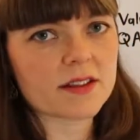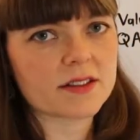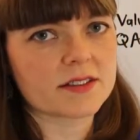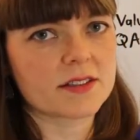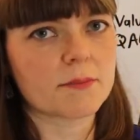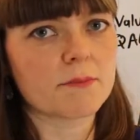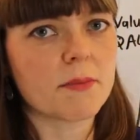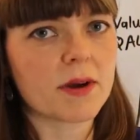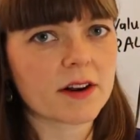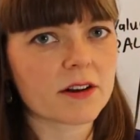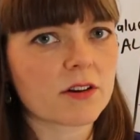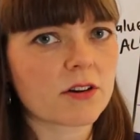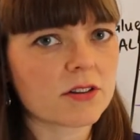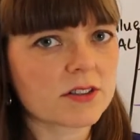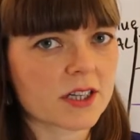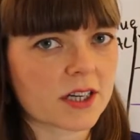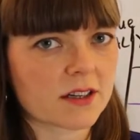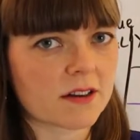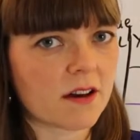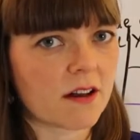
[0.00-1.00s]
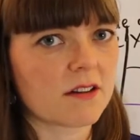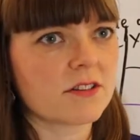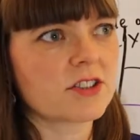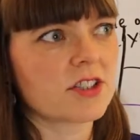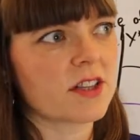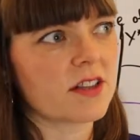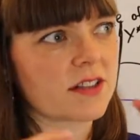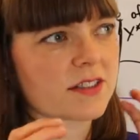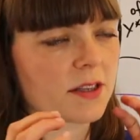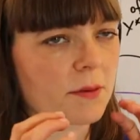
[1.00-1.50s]
that's a medical
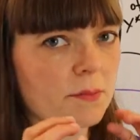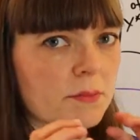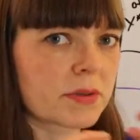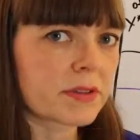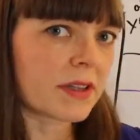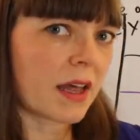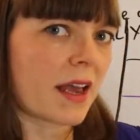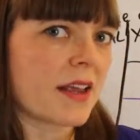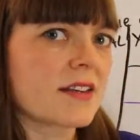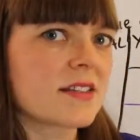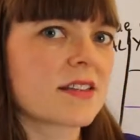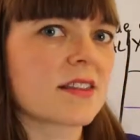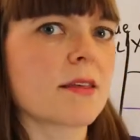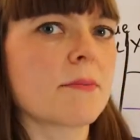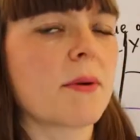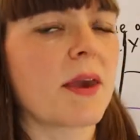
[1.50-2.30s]
technology that's applied to the